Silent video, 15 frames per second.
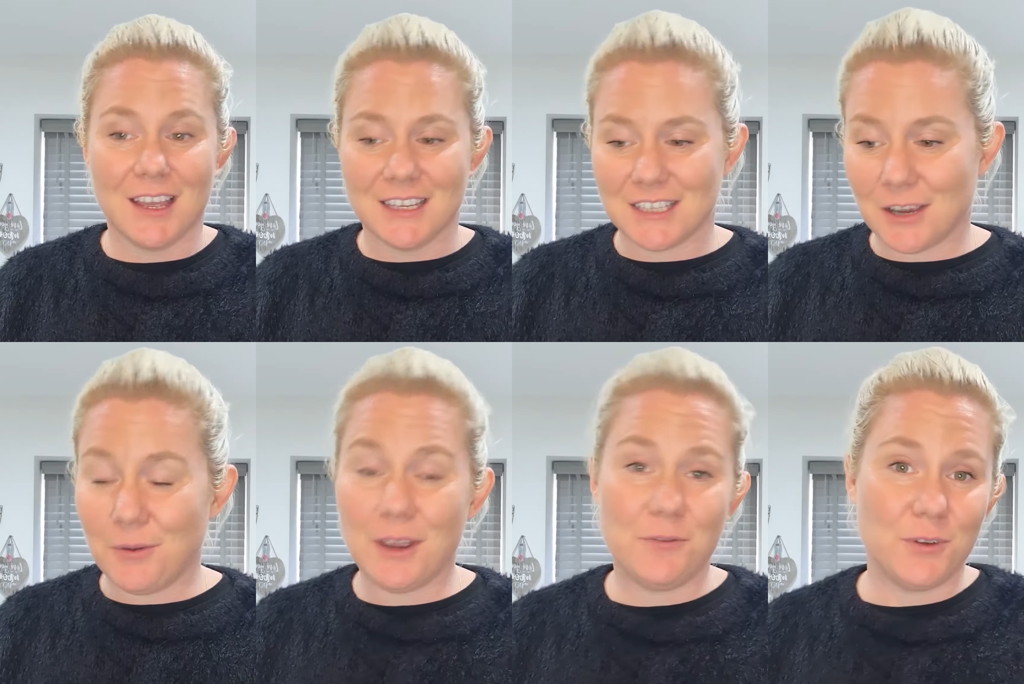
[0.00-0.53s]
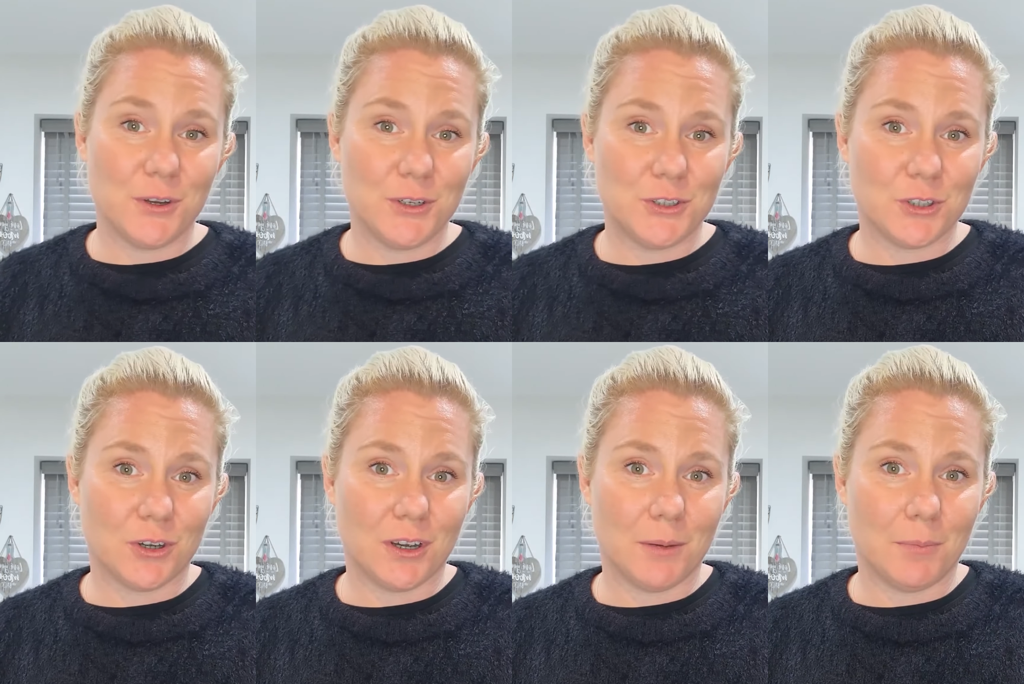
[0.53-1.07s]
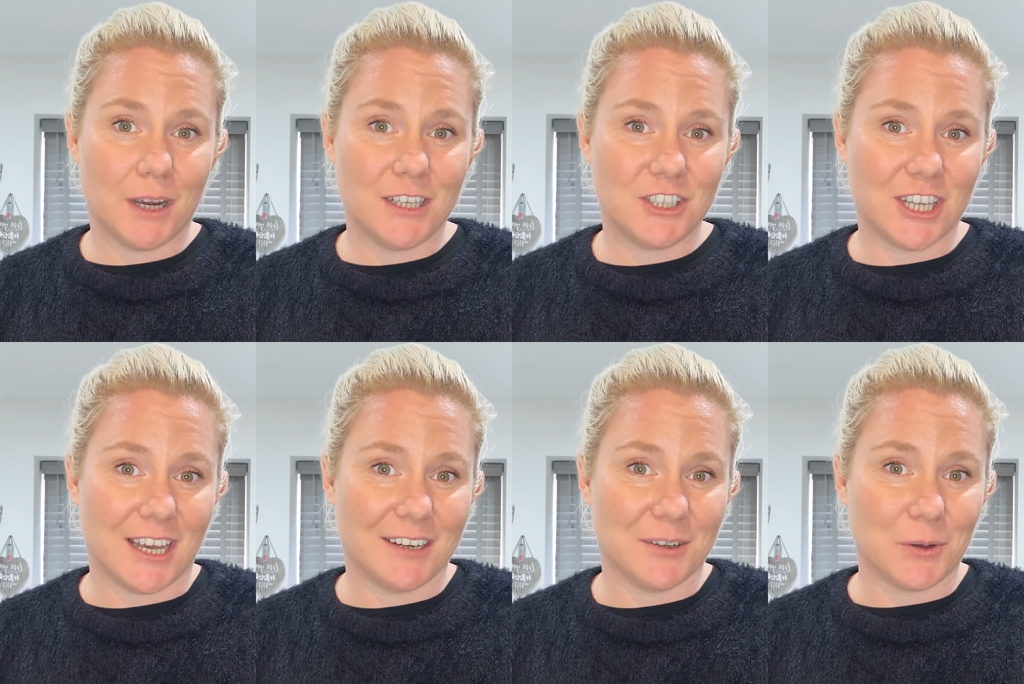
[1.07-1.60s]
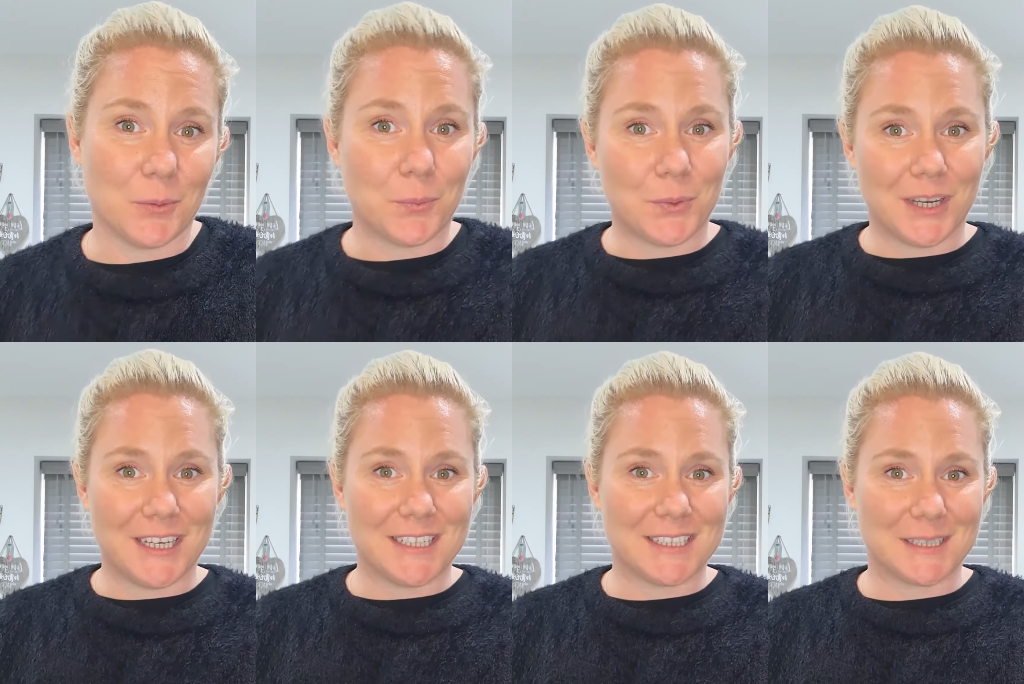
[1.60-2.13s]
So if you enjoy my channel,
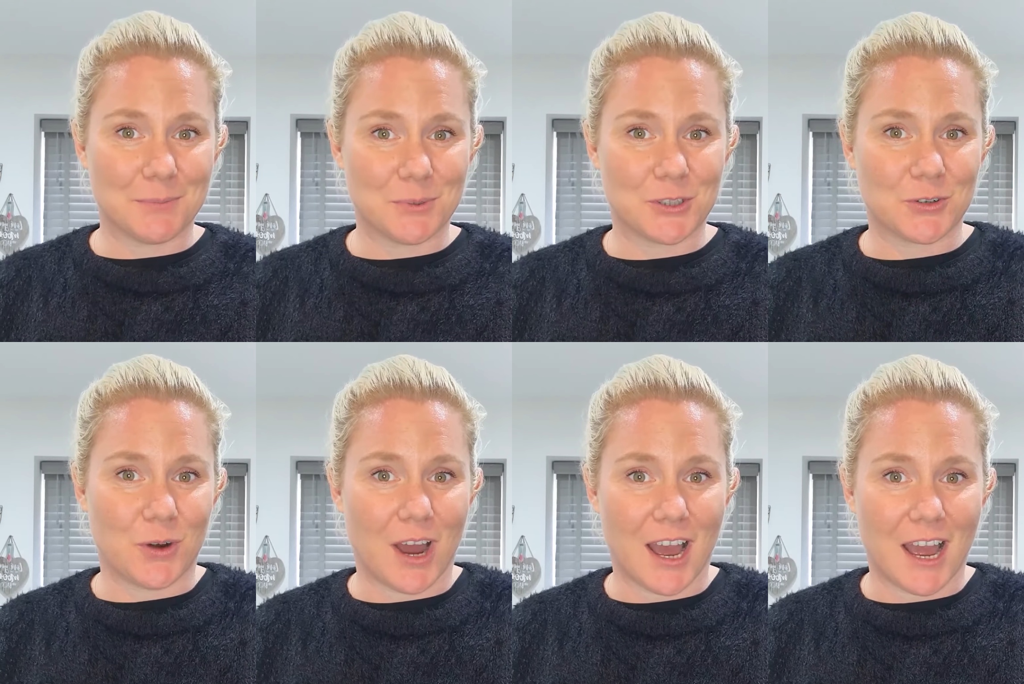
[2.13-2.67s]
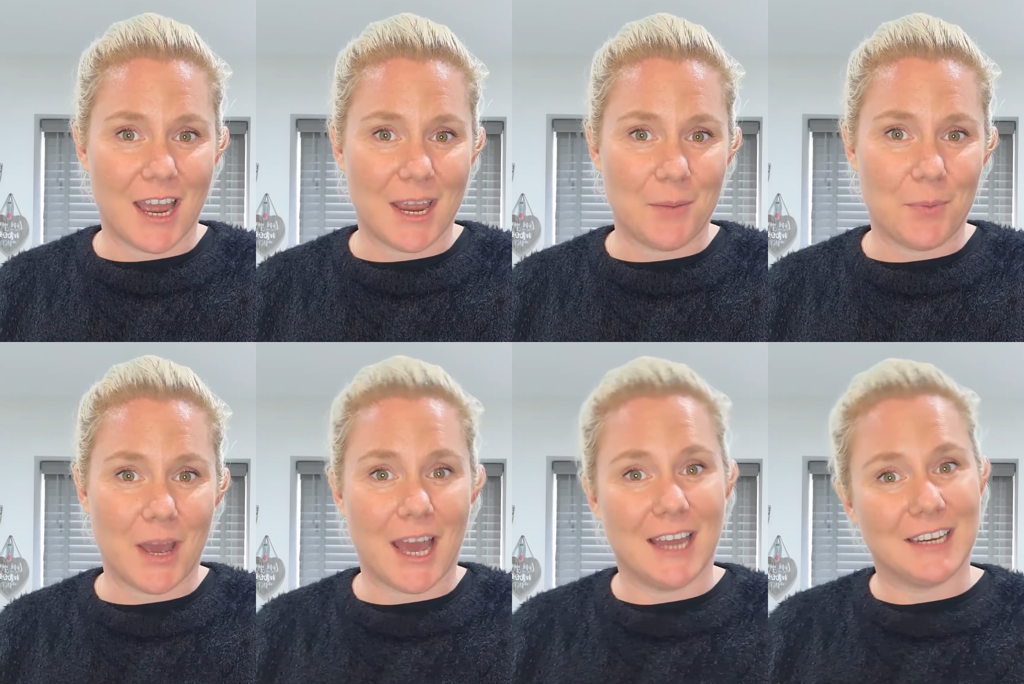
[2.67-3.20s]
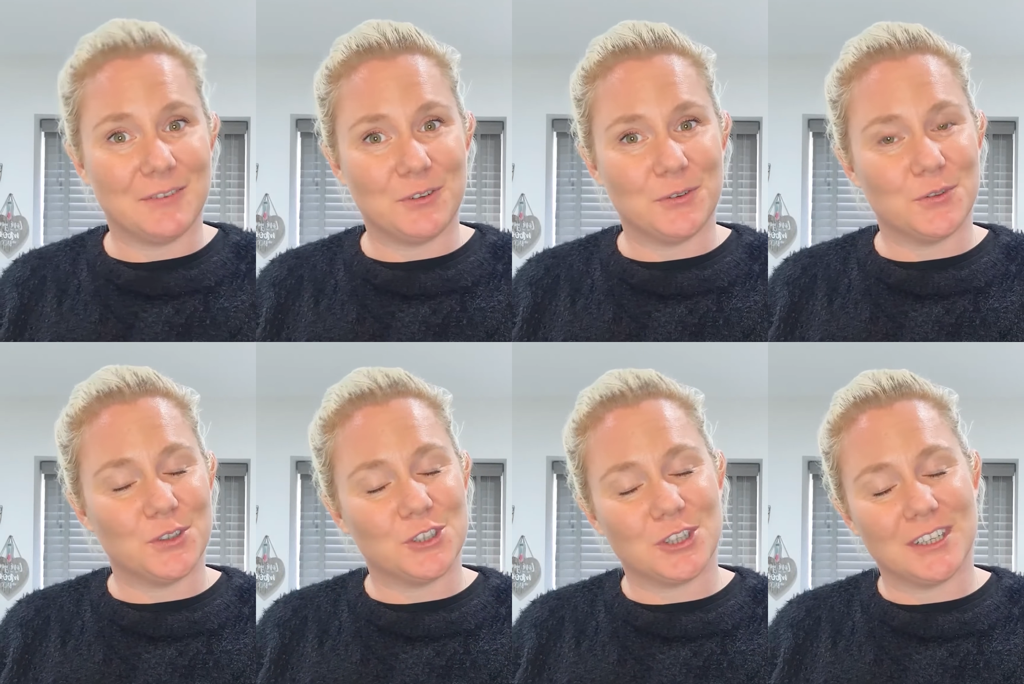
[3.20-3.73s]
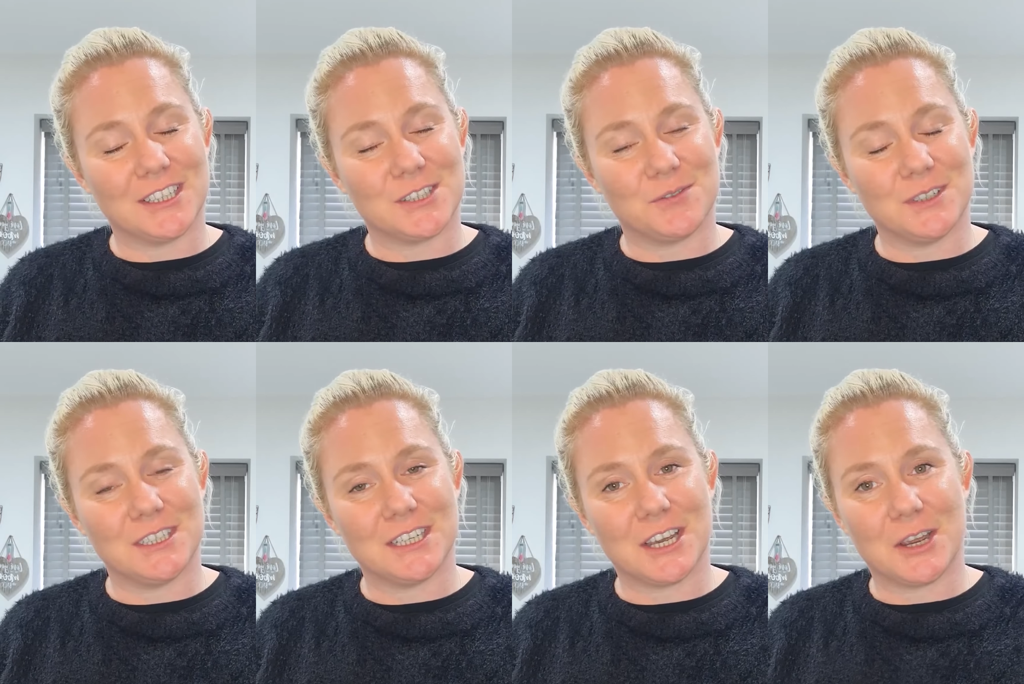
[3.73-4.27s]
please subscribe, and if you've enjoyed this
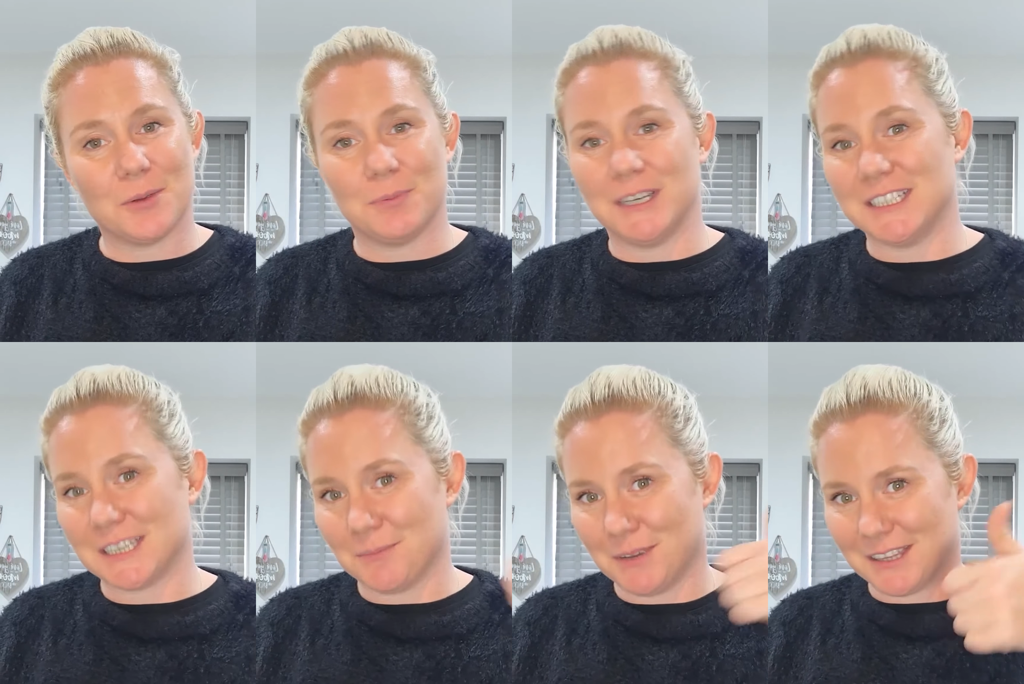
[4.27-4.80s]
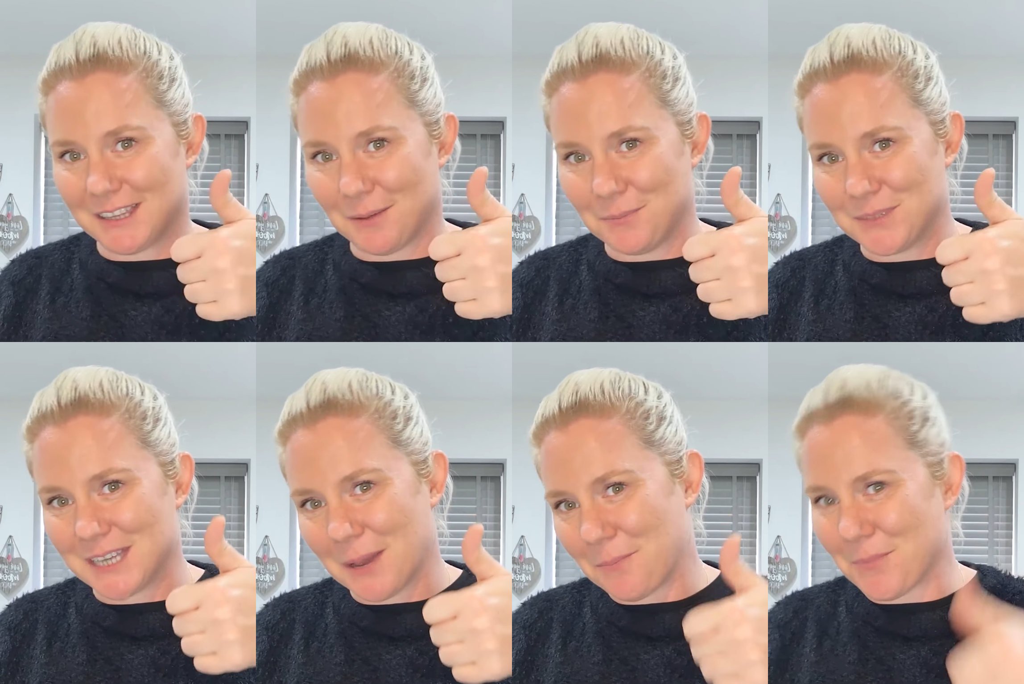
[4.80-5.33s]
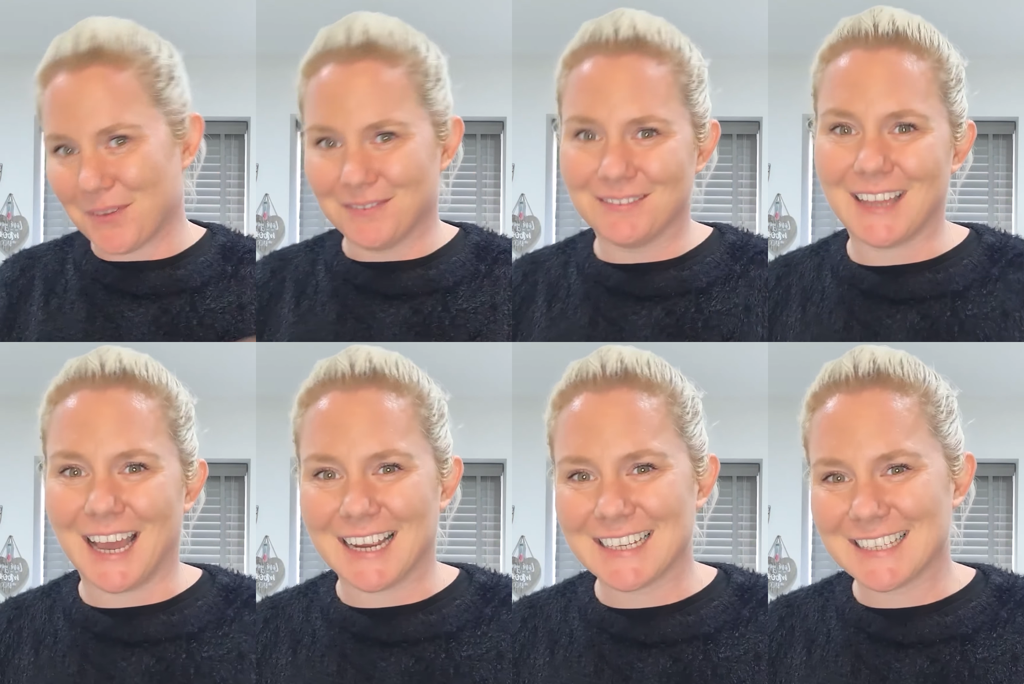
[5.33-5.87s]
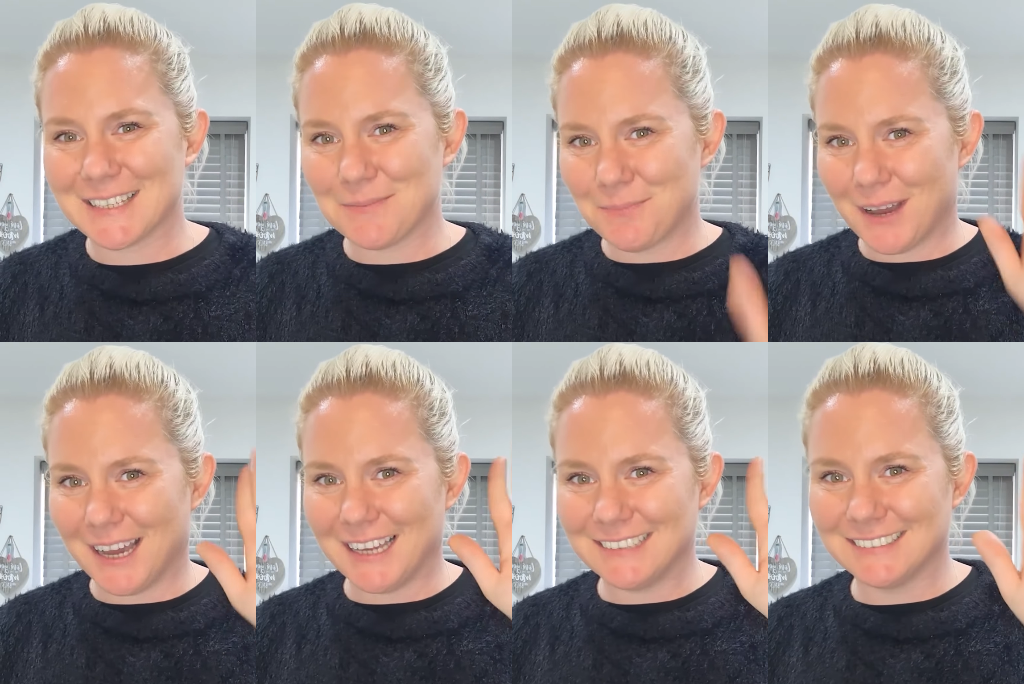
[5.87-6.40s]
video, please give me a thumbs up. Thanks,
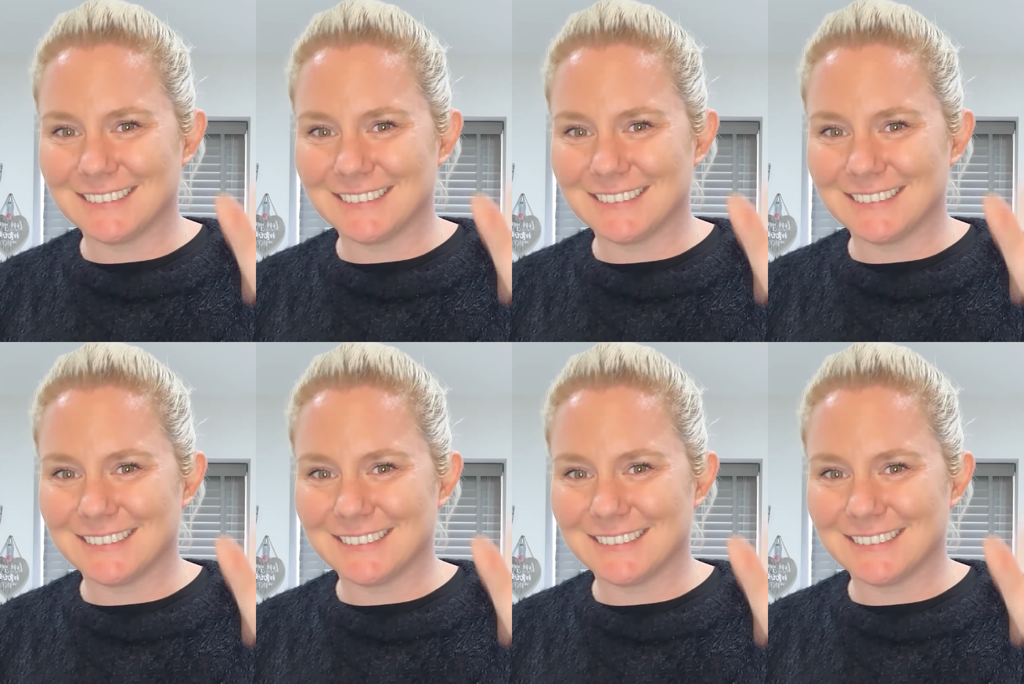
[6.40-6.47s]
bye.